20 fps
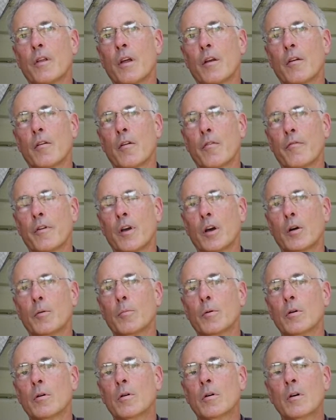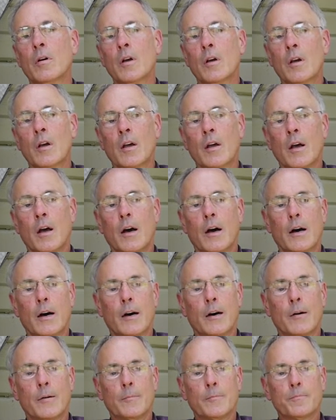that are available.
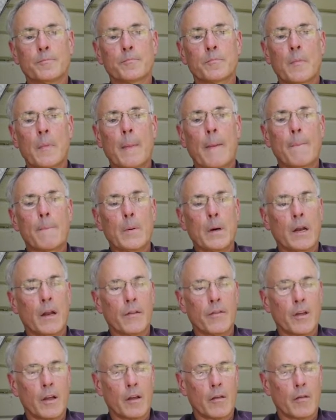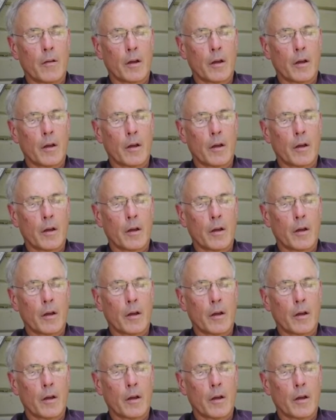But I think